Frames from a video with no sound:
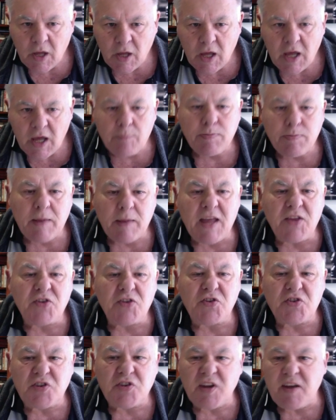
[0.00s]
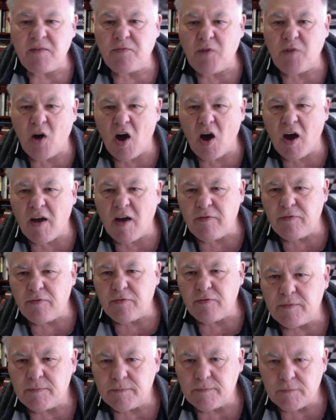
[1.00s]
He played c5,
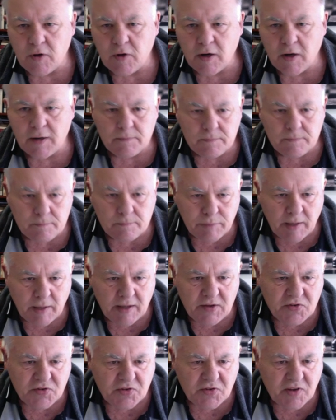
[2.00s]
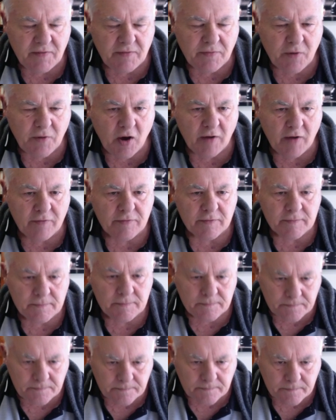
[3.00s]
right? Played c5.
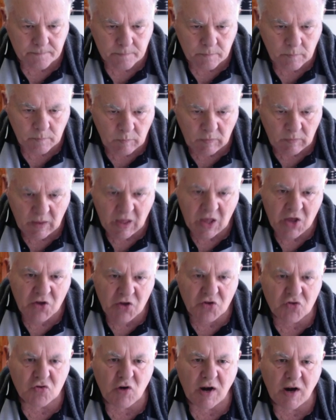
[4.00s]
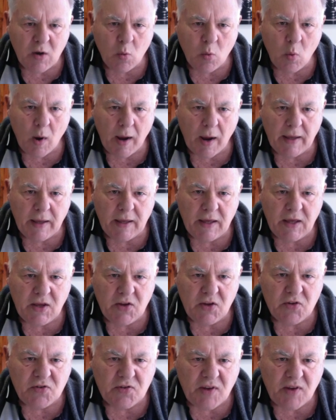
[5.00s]
Straight away he
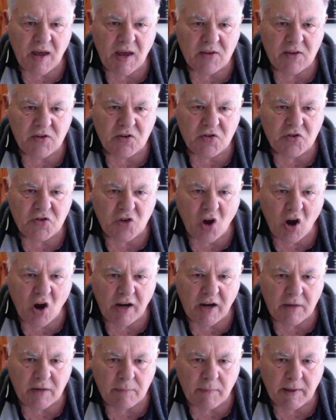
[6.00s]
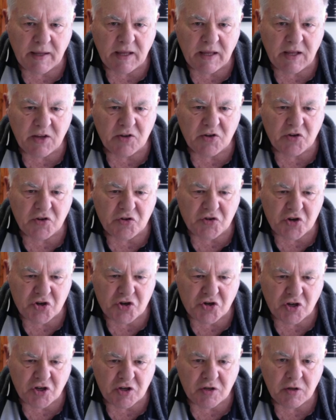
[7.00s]
has decided, making a
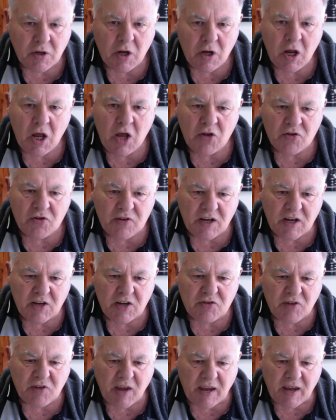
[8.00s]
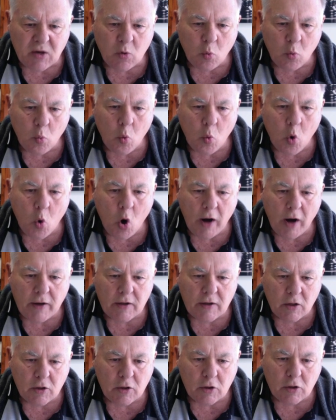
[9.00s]
decision, it's going to take white
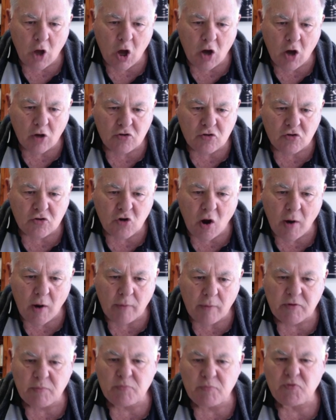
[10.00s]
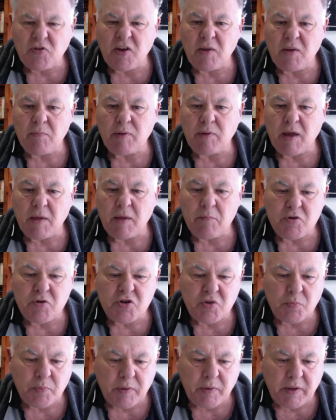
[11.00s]
a long time to, say, play
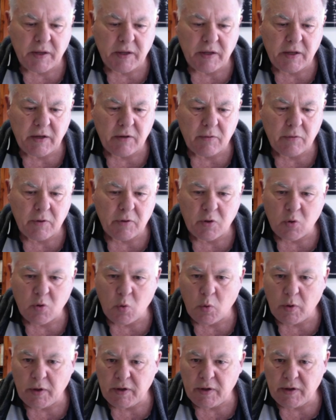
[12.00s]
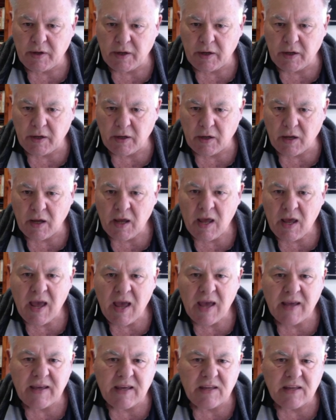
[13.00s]
bishop here and queen here
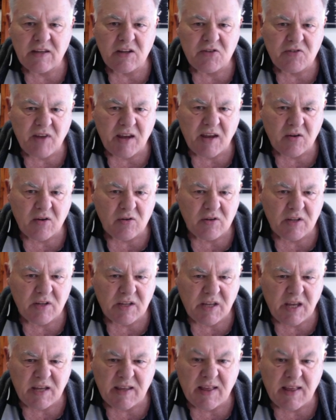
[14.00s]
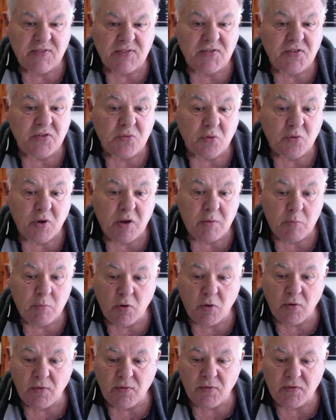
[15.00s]
and get an attack on the king. That's 3
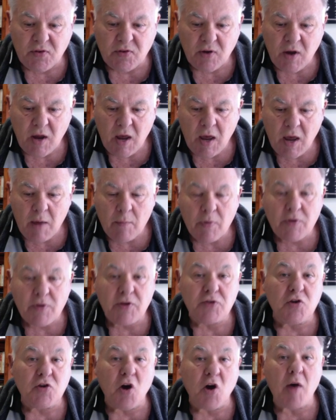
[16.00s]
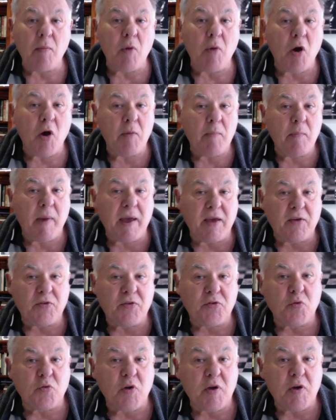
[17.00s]
moves. By the time I make
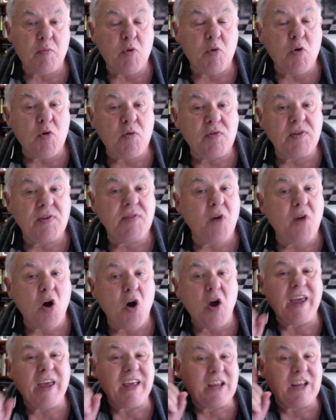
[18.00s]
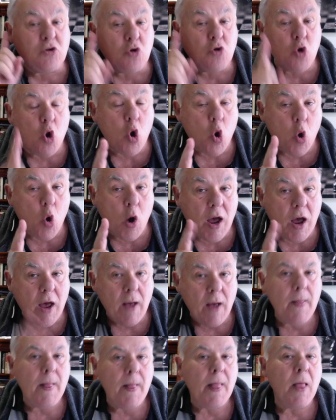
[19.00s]
3 moves, if I ignore
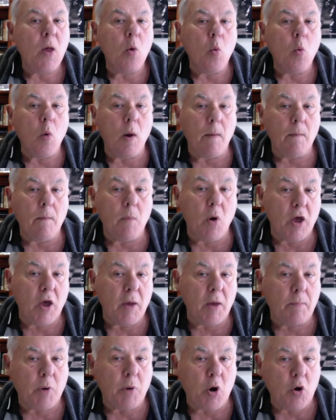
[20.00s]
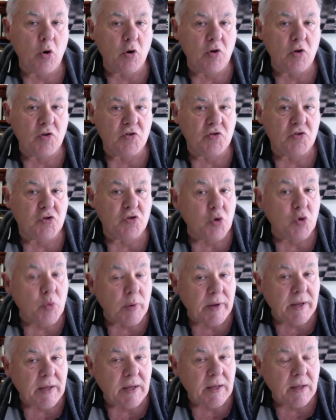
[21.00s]
what my opponent's
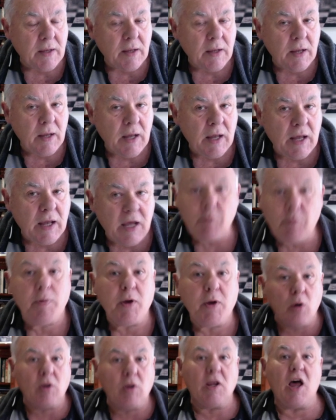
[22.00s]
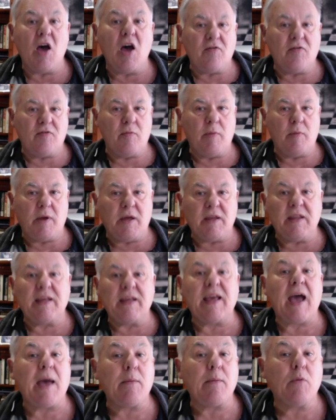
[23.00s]
doing, he'll be all over me and the
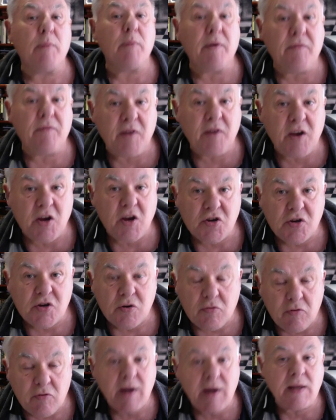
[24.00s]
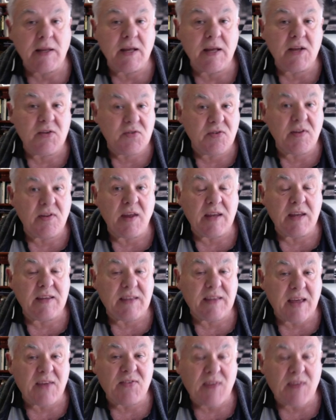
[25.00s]
game will be finished. Really, it
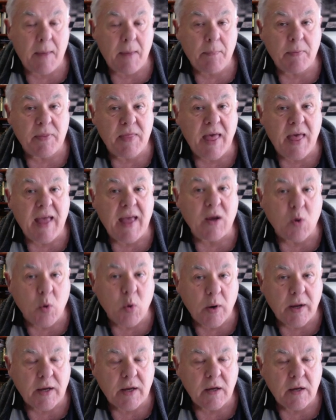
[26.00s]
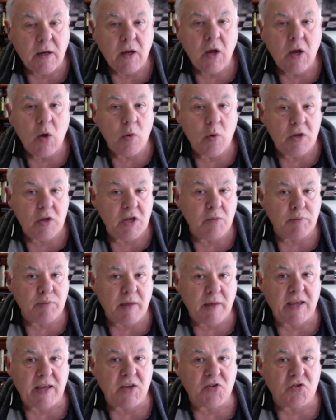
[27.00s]
does happen that quick when you're
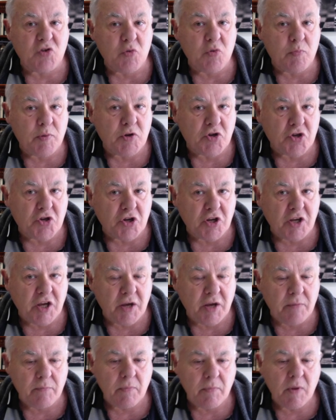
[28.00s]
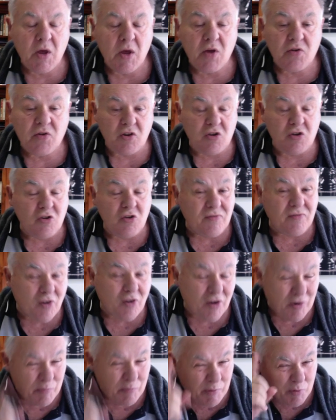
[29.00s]
playing a Super GM. So you've
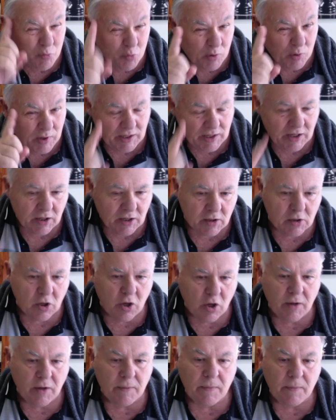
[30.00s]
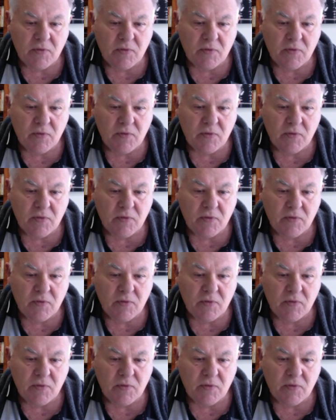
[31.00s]
got to be really alert.